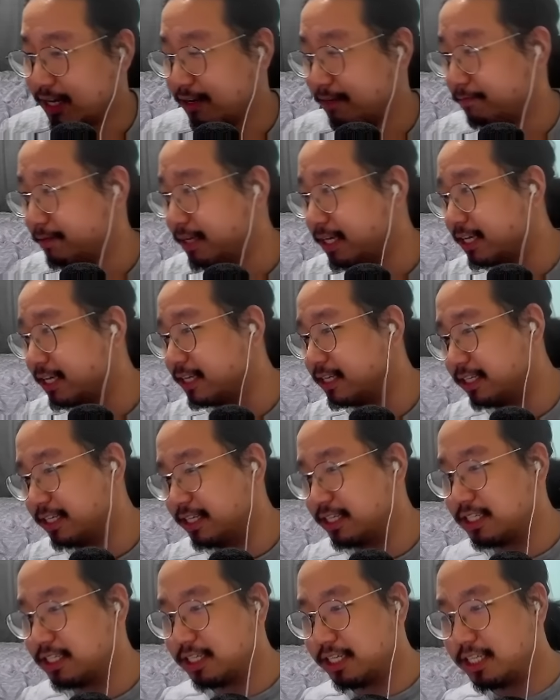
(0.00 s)

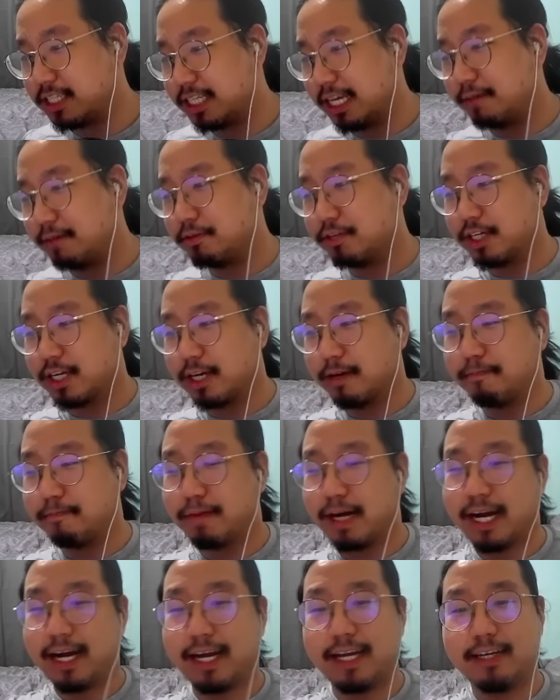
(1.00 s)
He's able to
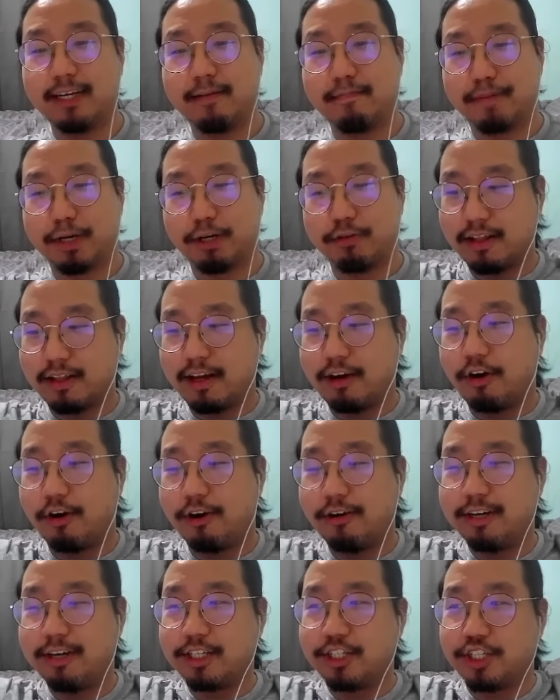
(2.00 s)
combine both
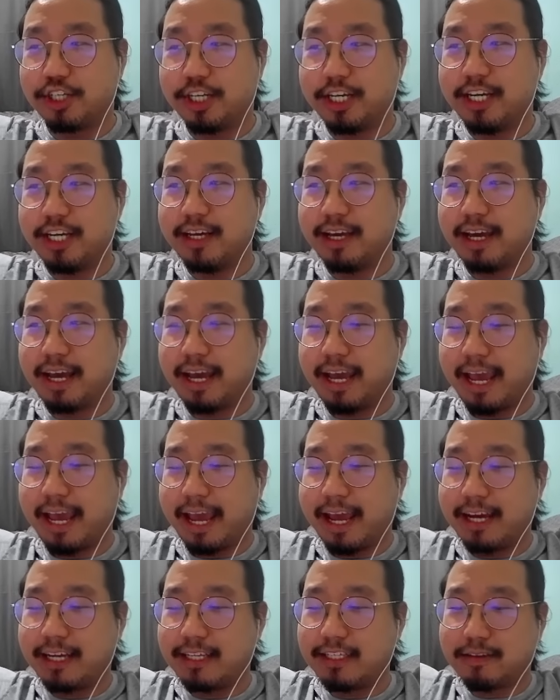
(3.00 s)
RNG
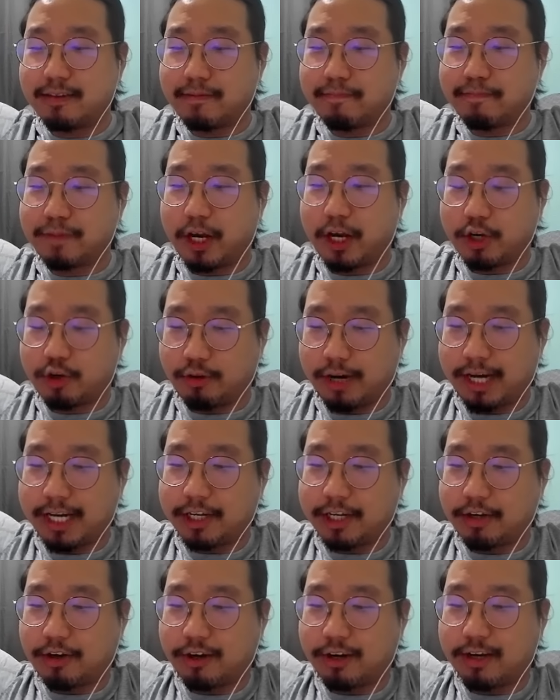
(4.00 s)
and a credit
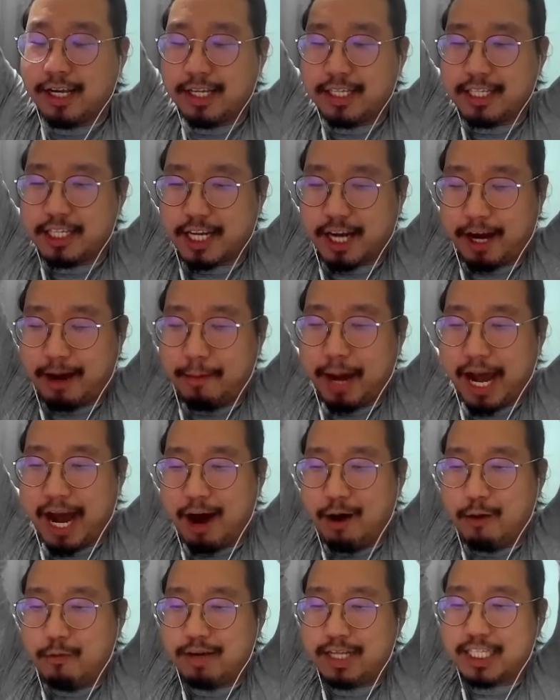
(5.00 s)
card to come
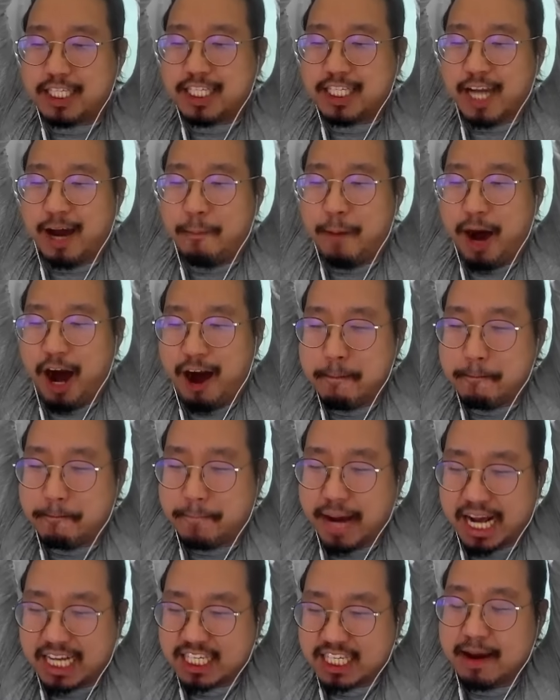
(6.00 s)
out with some of
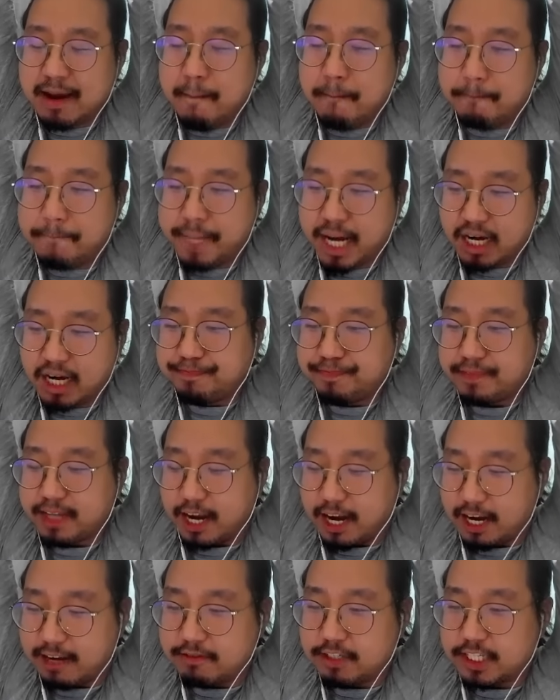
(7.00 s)
best build
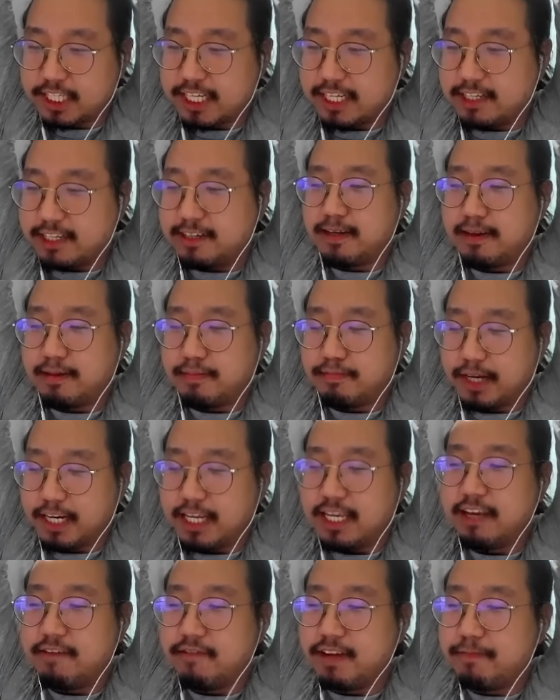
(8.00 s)
I've seen. But
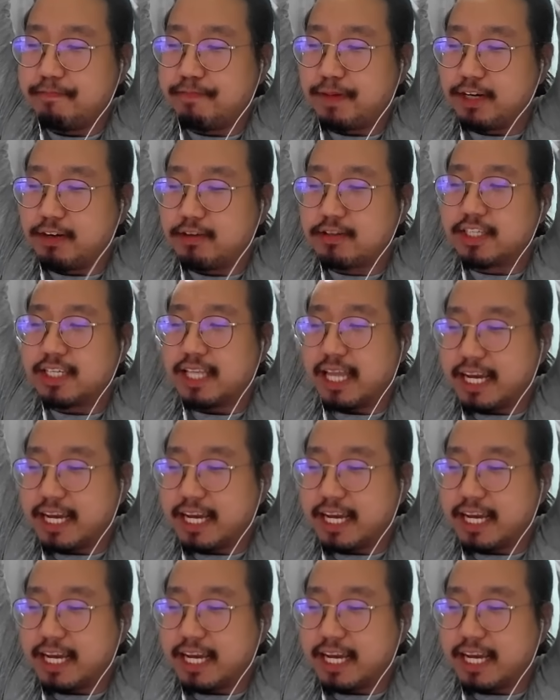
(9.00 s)
even builds like